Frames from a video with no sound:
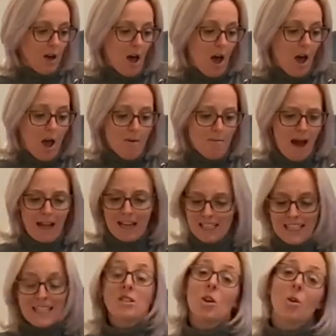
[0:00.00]
And I
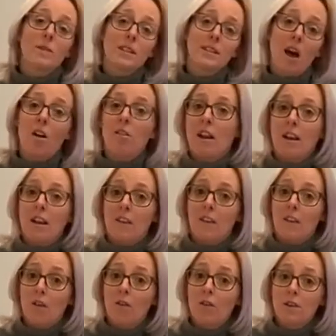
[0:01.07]
didn't notice that on
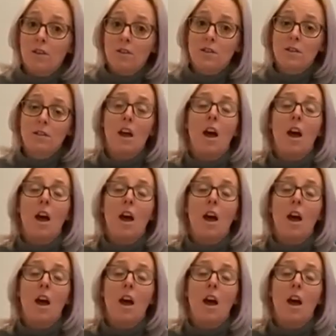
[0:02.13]
any of the others.